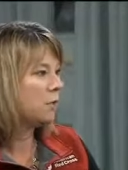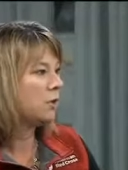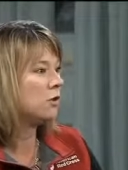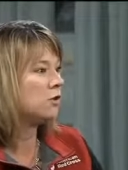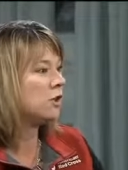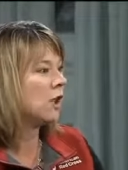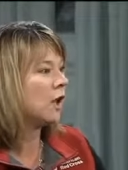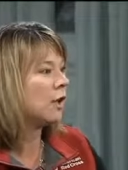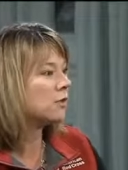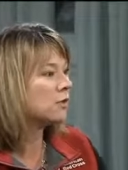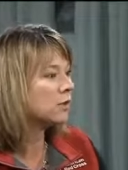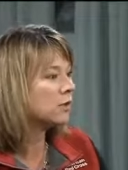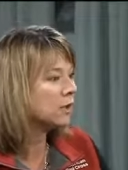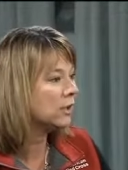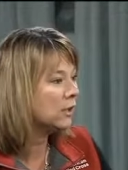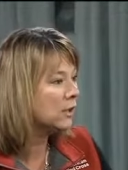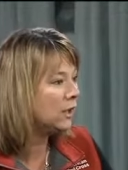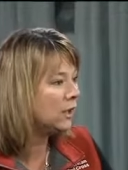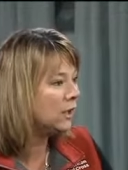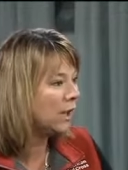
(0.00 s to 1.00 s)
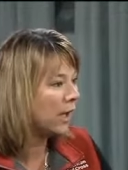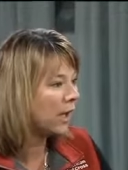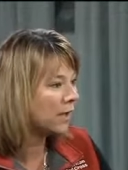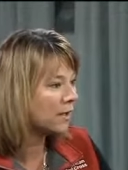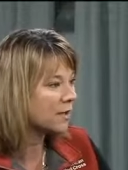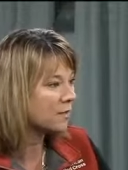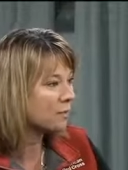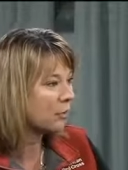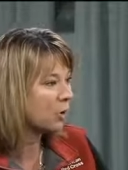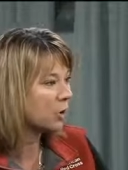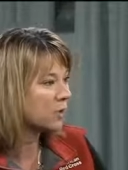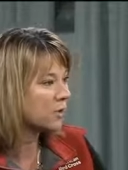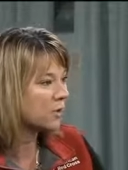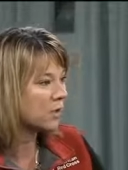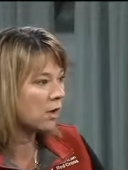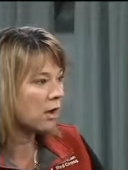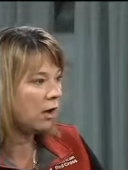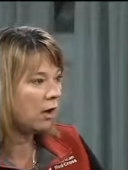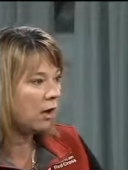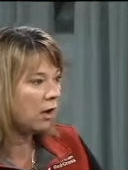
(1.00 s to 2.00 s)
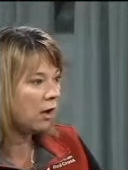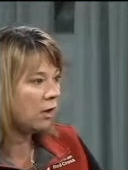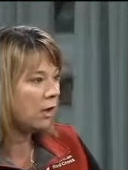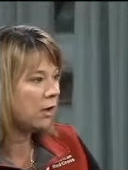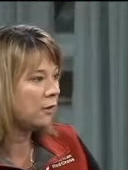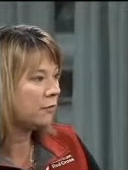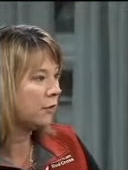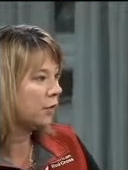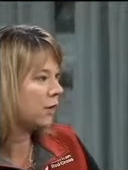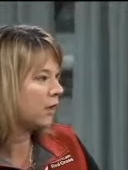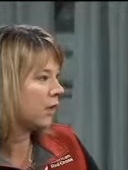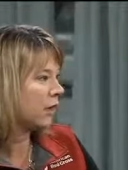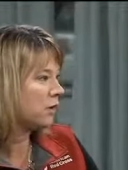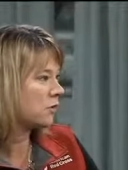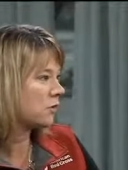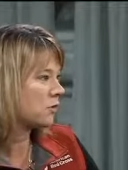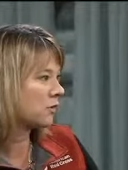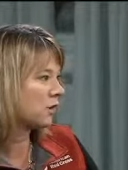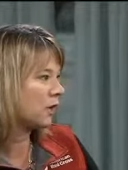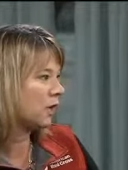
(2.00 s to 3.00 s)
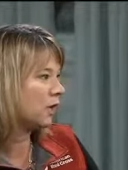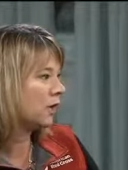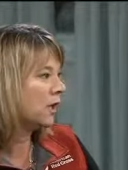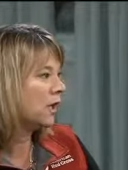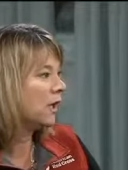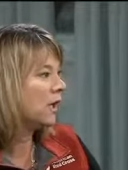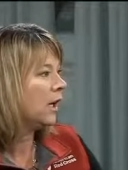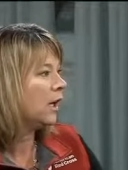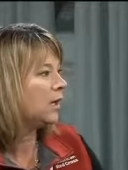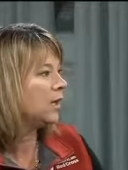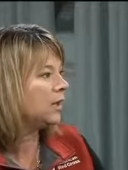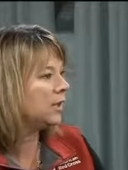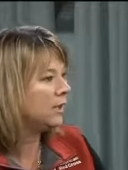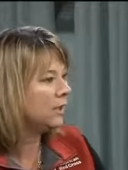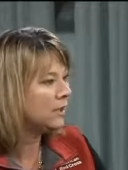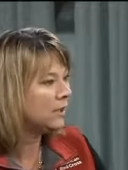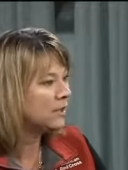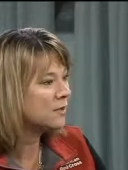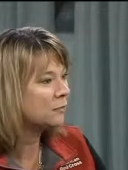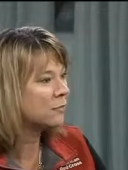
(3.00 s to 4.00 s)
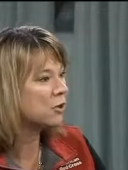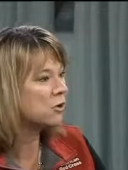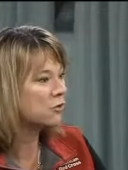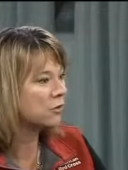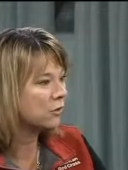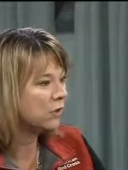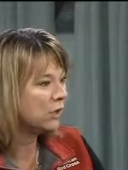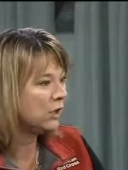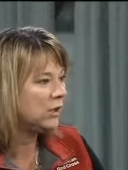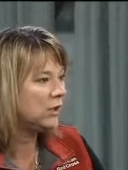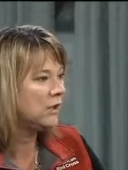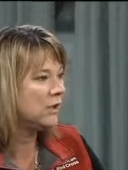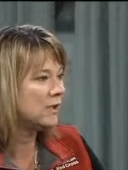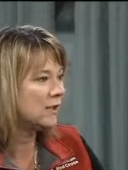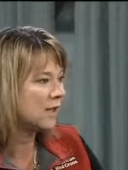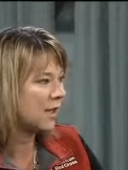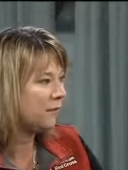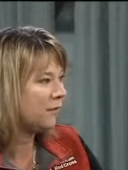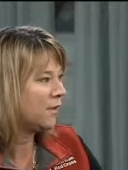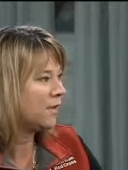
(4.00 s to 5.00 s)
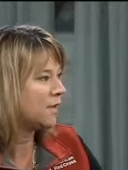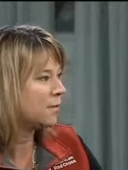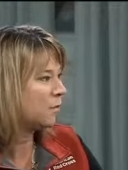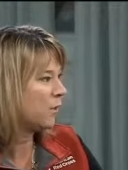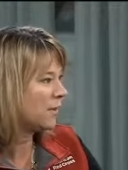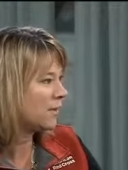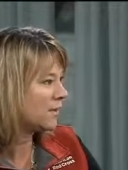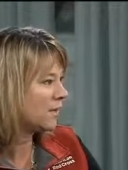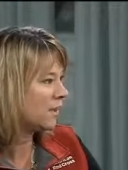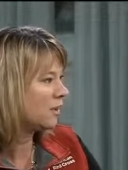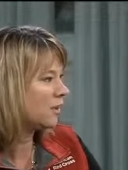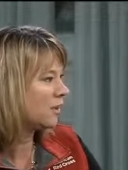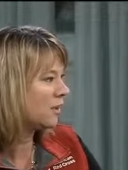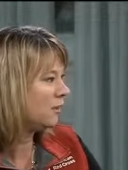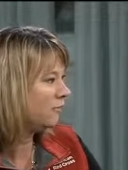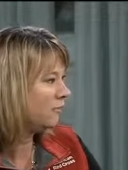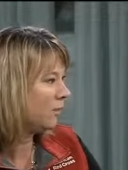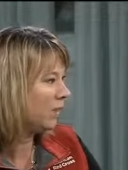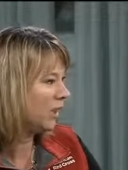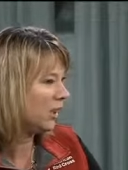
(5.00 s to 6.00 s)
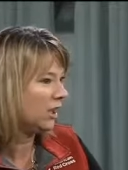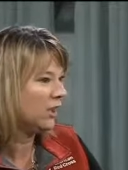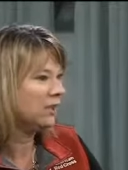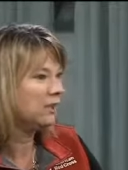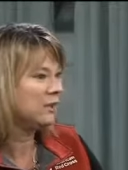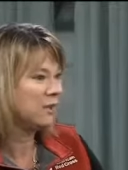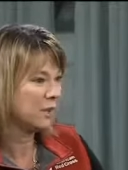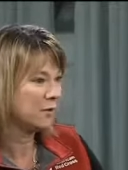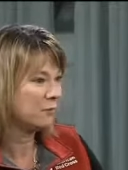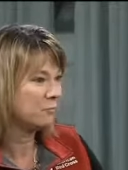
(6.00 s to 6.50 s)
But you talked to leading experts all over the country, and the kids were truly in the safest place they could have been now, in. I